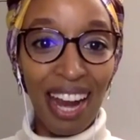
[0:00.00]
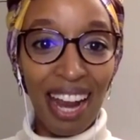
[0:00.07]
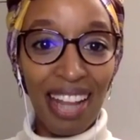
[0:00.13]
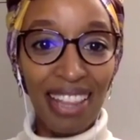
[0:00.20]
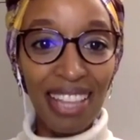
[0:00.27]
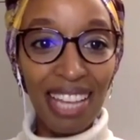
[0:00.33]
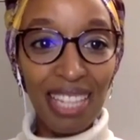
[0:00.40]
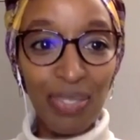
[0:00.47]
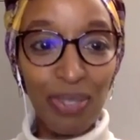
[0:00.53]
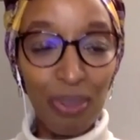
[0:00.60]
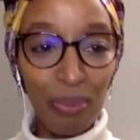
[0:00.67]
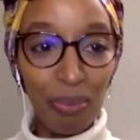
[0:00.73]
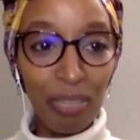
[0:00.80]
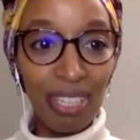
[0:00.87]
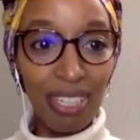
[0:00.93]
And that's
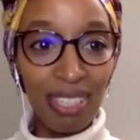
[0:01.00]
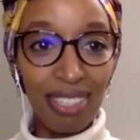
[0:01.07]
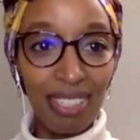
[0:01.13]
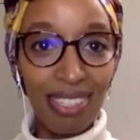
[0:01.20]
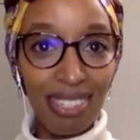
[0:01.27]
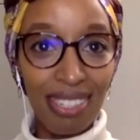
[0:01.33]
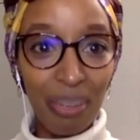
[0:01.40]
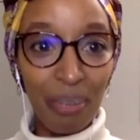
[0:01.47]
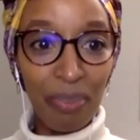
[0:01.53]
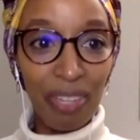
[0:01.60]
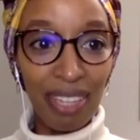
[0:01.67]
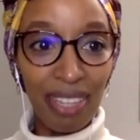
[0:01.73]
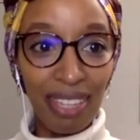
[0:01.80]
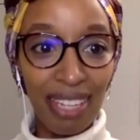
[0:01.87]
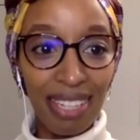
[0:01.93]
for me
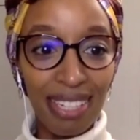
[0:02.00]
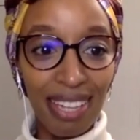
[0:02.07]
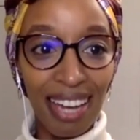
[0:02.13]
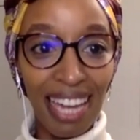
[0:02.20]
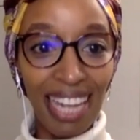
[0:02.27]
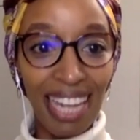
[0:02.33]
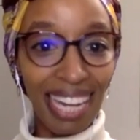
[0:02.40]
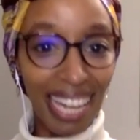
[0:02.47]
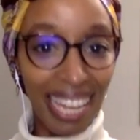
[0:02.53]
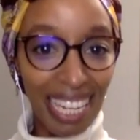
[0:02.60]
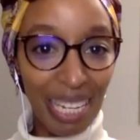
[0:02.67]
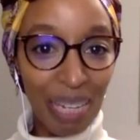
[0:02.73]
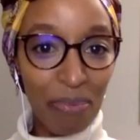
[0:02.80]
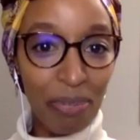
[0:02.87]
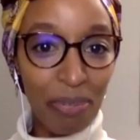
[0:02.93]
something that I
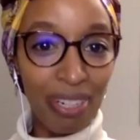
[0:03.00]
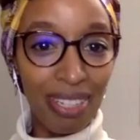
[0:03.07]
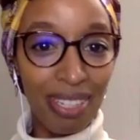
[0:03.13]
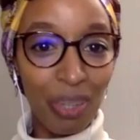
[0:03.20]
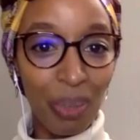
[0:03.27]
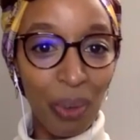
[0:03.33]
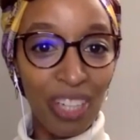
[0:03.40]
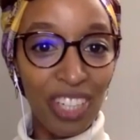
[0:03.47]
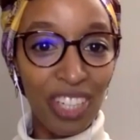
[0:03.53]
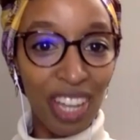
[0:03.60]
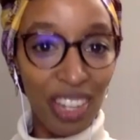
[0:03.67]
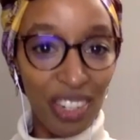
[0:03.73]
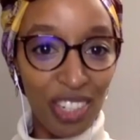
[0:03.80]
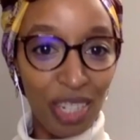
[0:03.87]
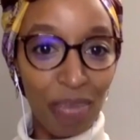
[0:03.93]
like, but it's quite
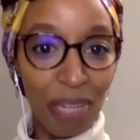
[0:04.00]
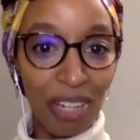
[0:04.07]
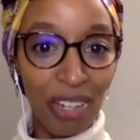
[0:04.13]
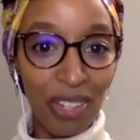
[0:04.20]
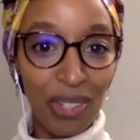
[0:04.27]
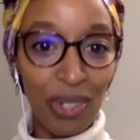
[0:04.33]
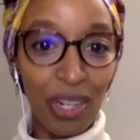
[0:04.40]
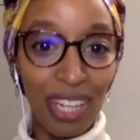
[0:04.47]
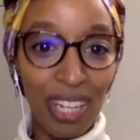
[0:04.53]
challenging because